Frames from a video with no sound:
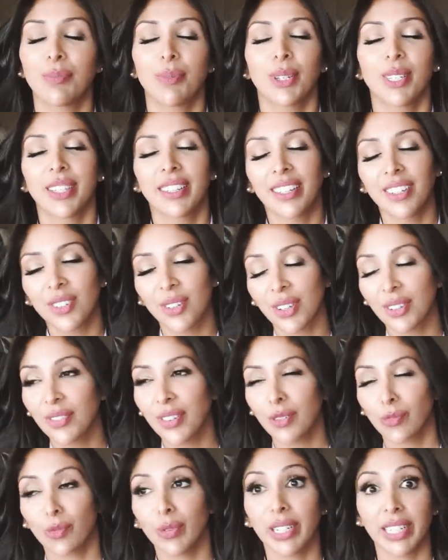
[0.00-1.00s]
but you know, if
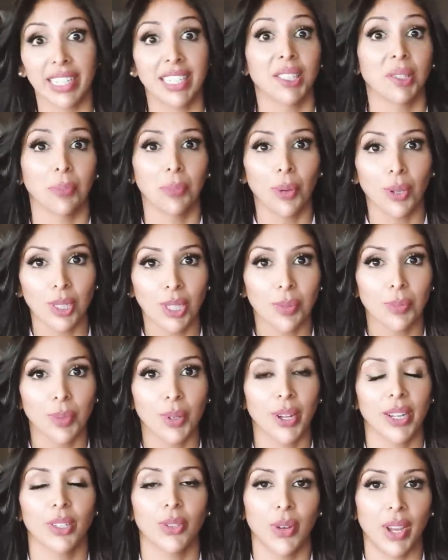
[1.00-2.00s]
it really is impossible
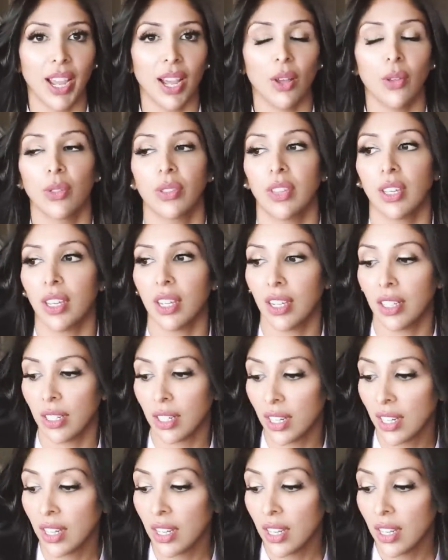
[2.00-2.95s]
and you're out, then